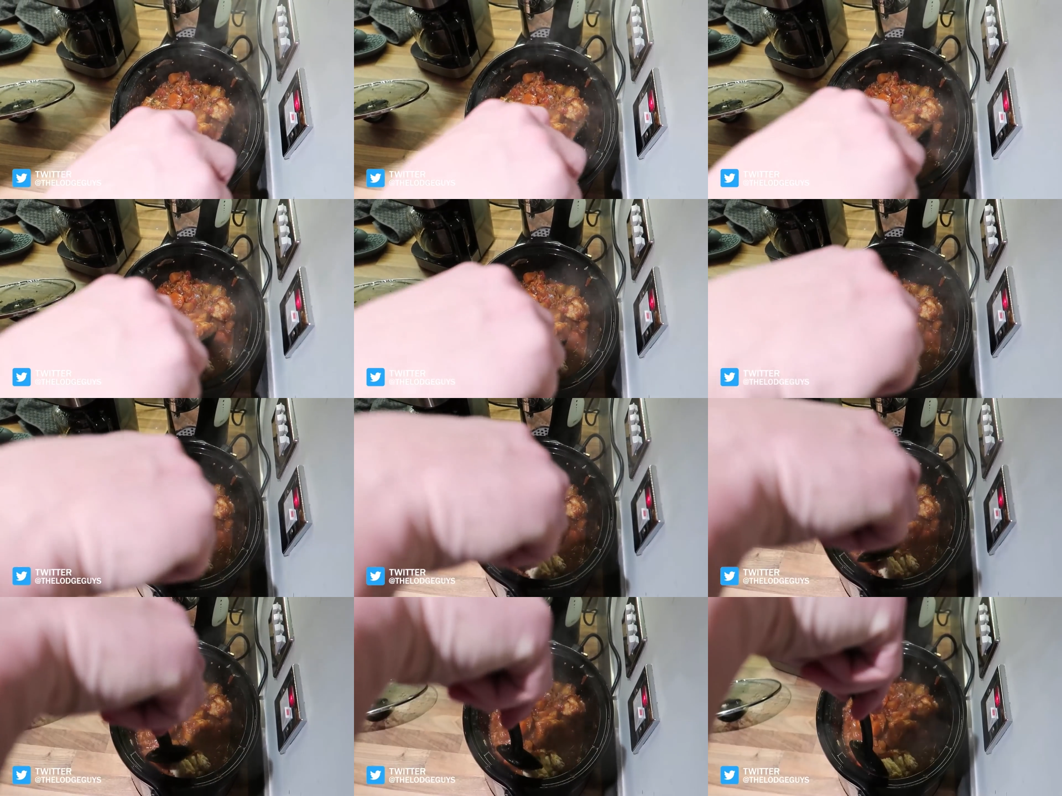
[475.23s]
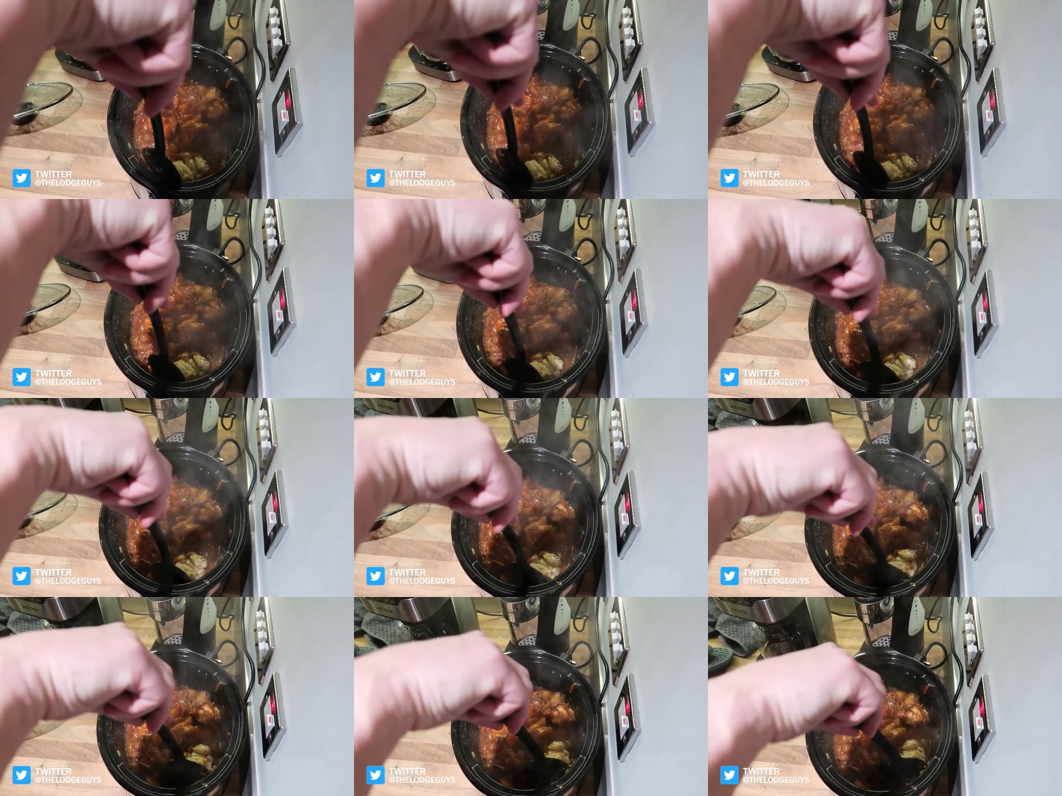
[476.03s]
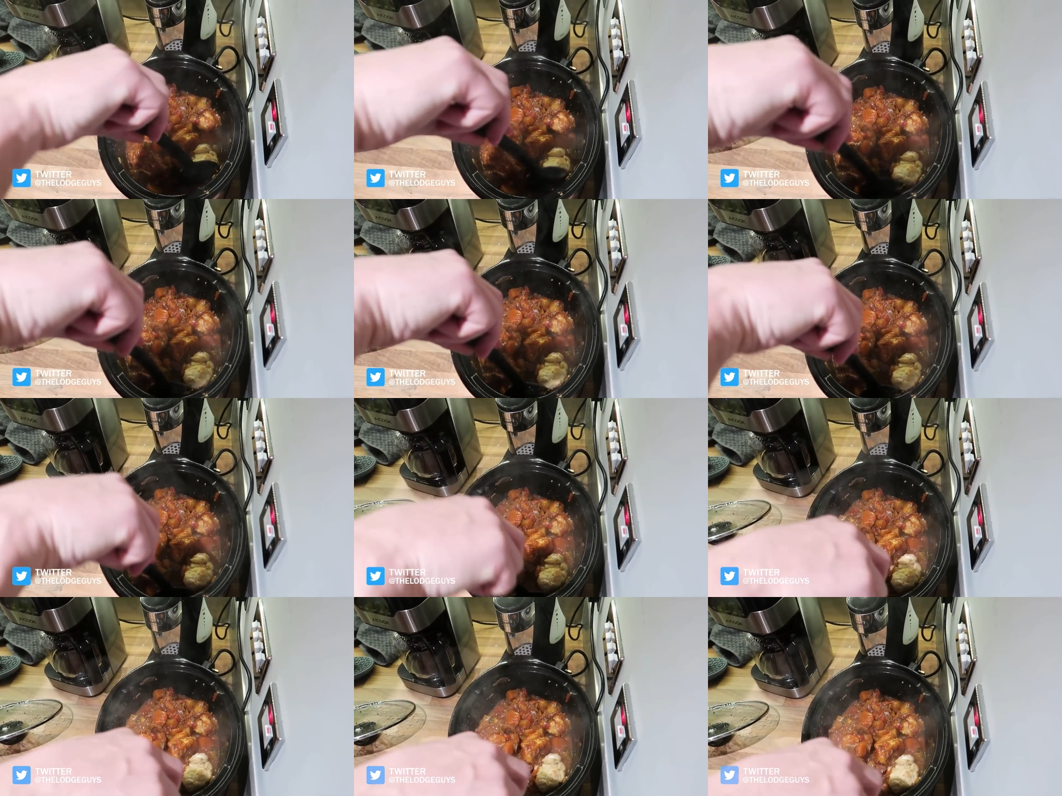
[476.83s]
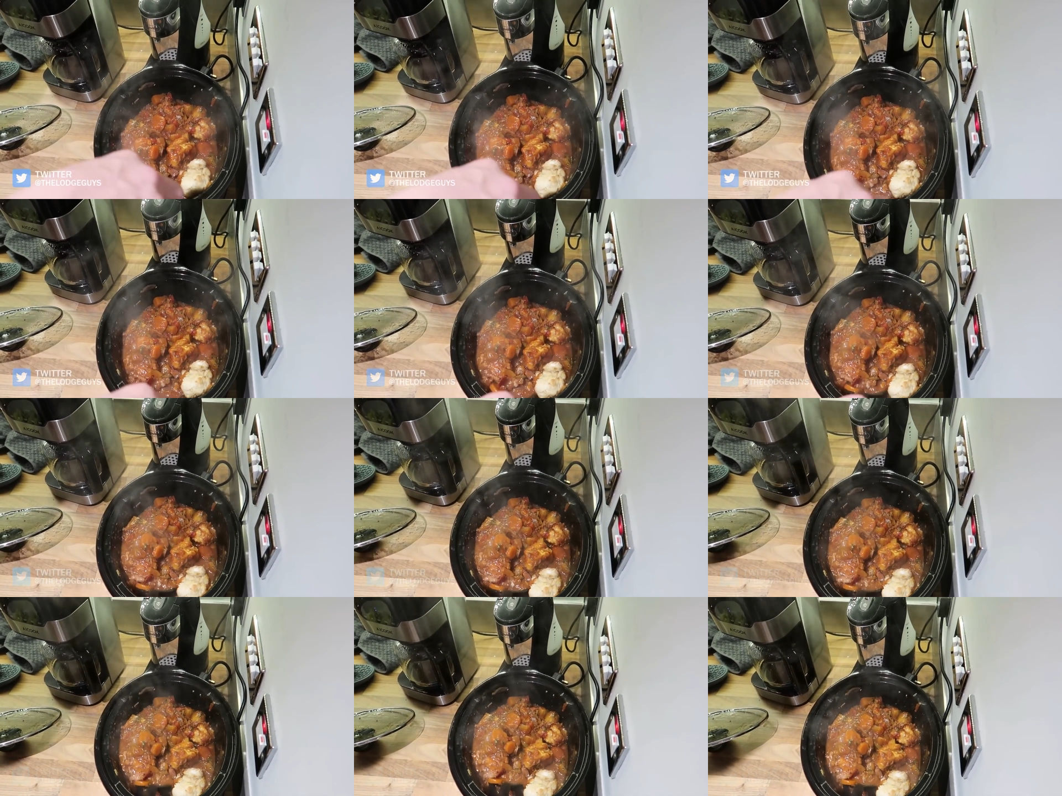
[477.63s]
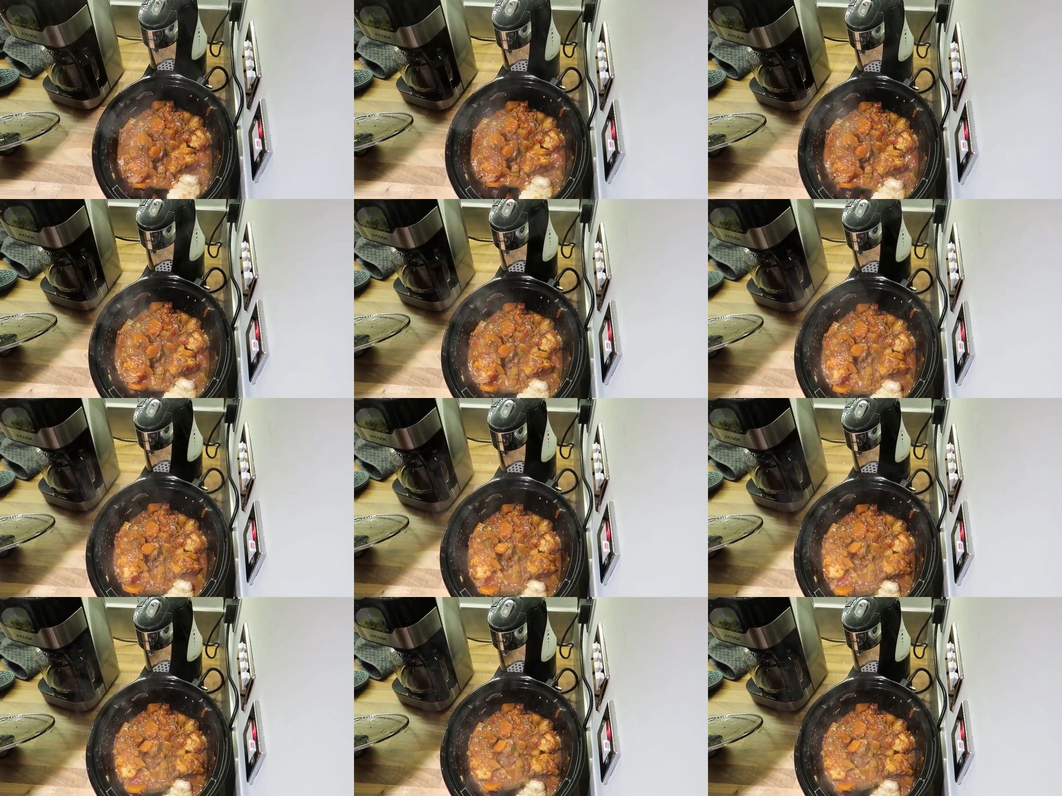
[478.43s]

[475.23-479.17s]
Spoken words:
(no speaker visible)